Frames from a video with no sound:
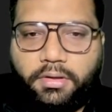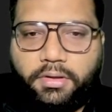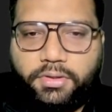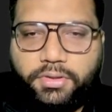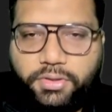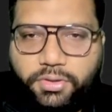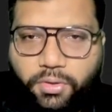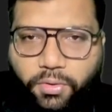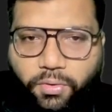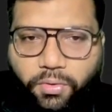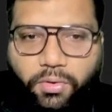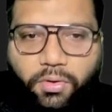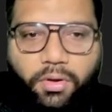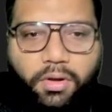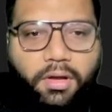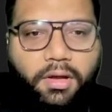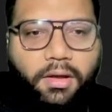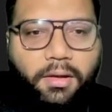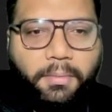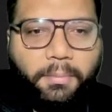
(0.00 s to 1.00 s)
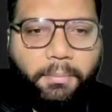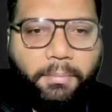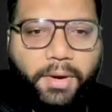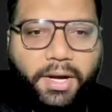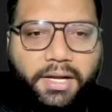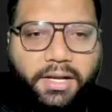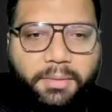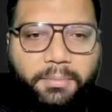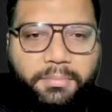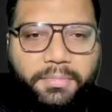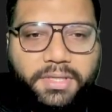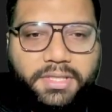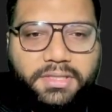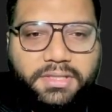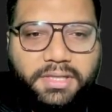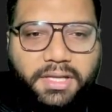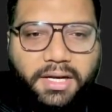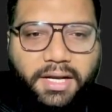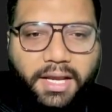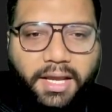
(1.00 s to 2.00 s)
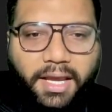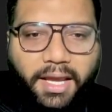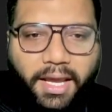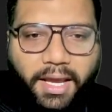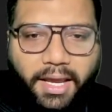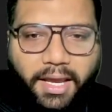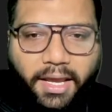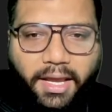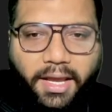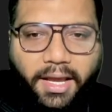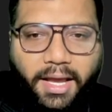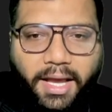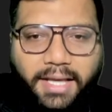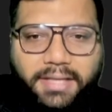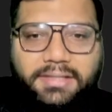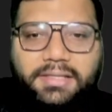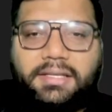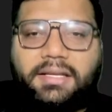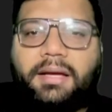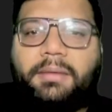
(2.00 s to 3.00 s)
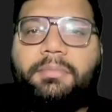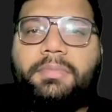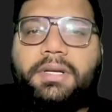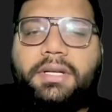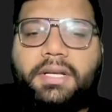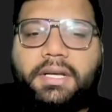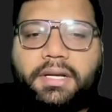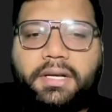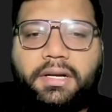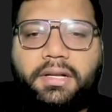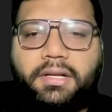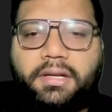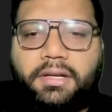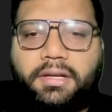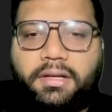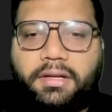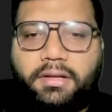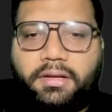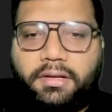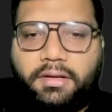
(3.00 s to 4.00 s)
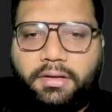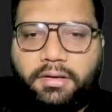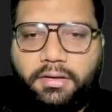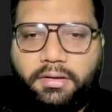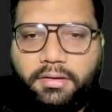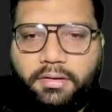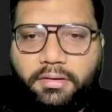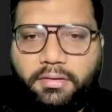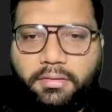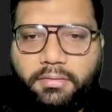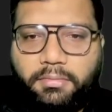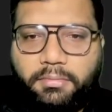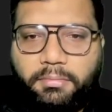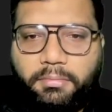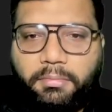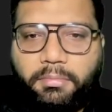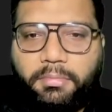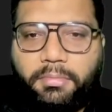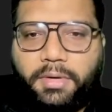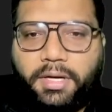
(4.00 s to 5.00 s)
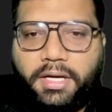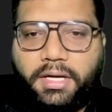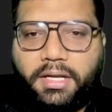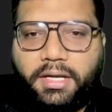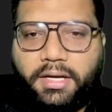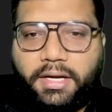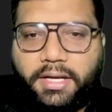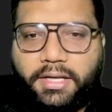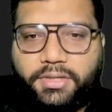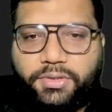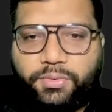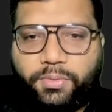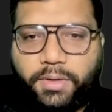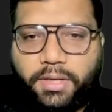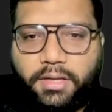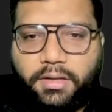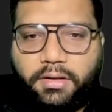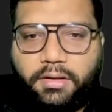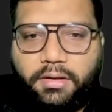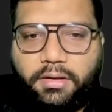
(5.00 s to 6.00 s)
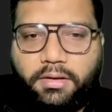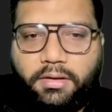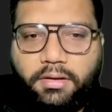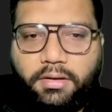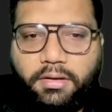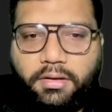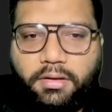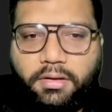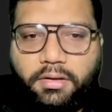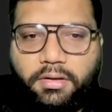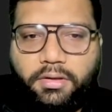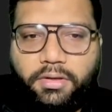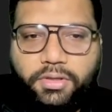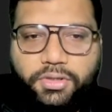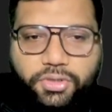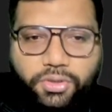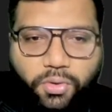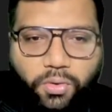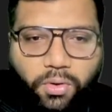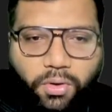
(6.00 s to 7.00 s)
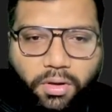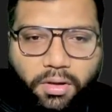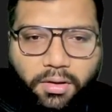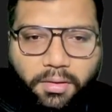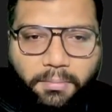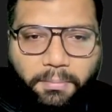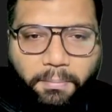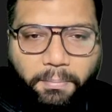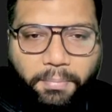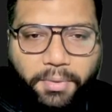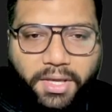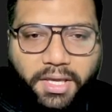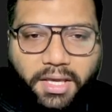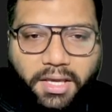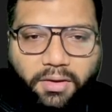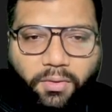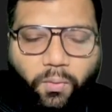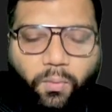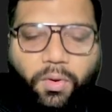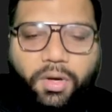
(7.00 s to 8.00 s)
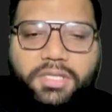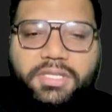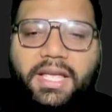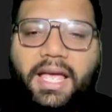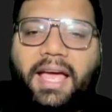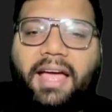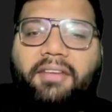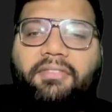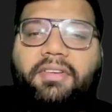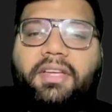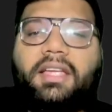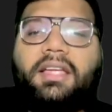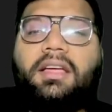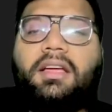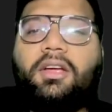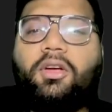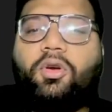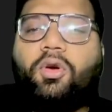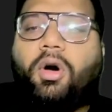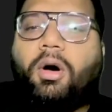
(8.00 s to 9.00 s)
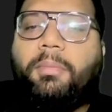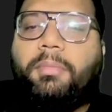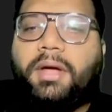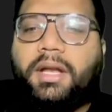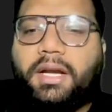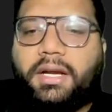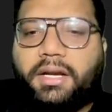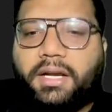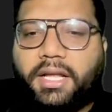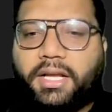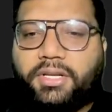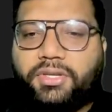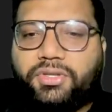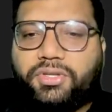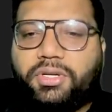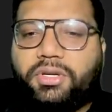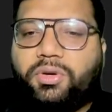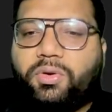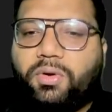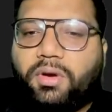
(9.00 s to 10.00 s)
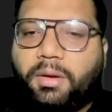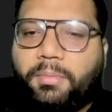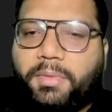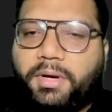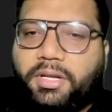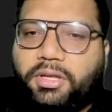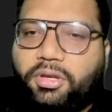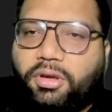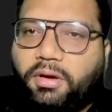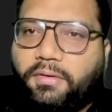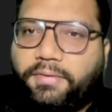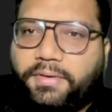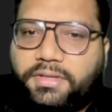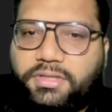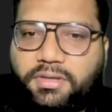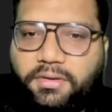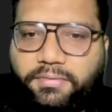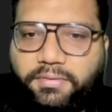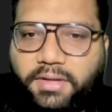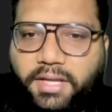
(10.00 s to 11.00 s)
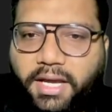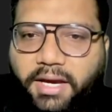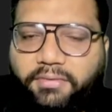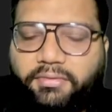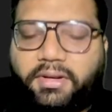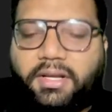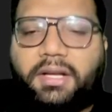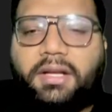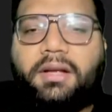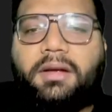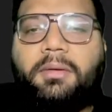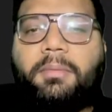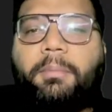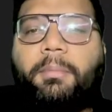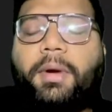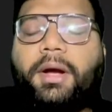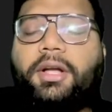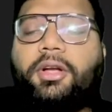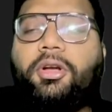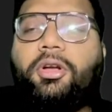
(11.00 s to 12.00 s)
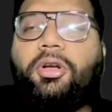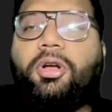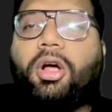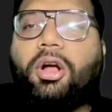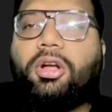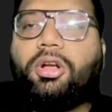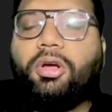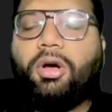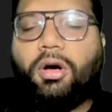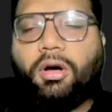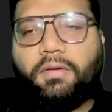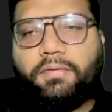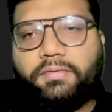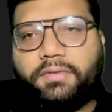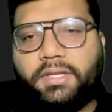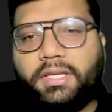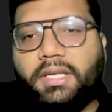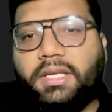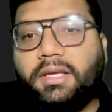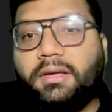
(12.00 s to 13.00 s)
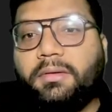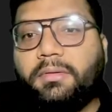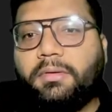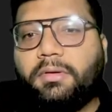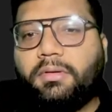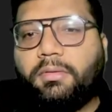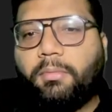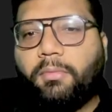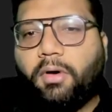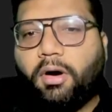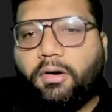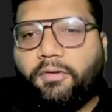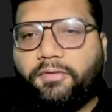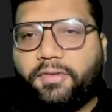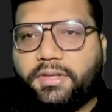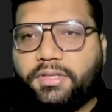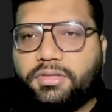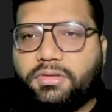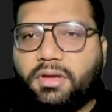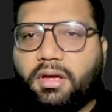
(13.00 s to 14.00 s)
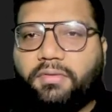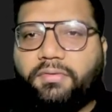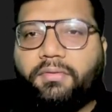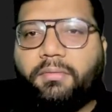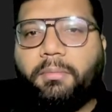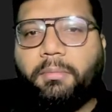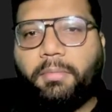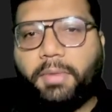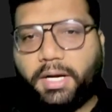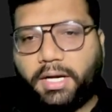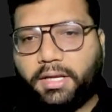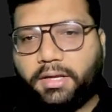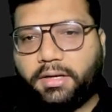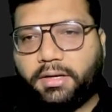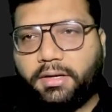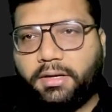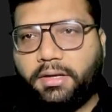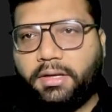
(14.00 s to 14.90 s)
So, but Mr. A has committed murder as well. So, B was having common intention to commit the offense of theft, but not of the offense of murder.